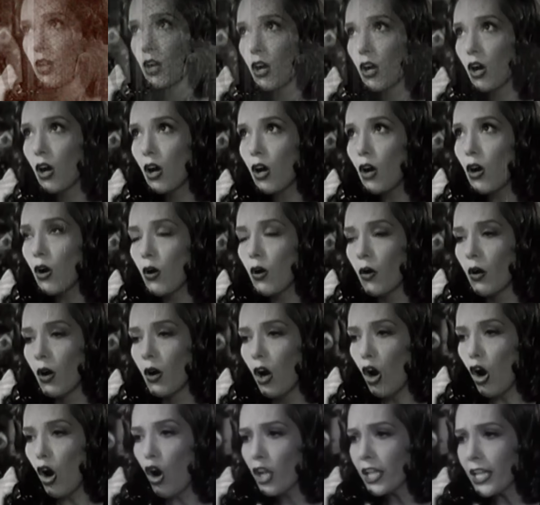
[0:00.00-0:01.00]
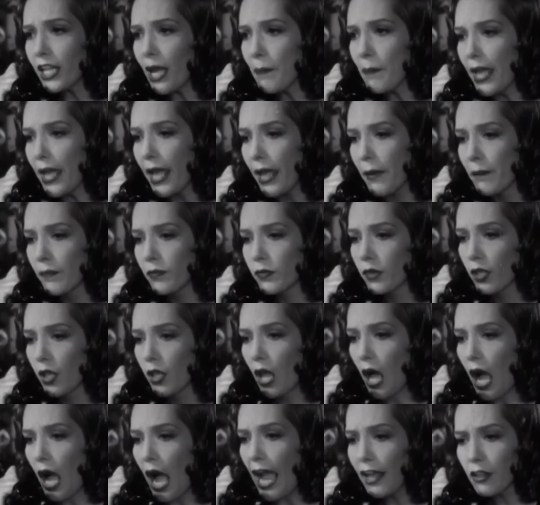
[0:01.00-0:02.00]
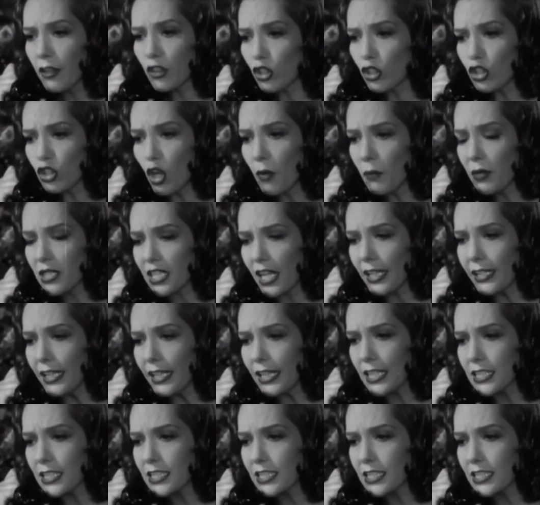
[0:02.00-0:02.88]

Sadly, there were rumors about her death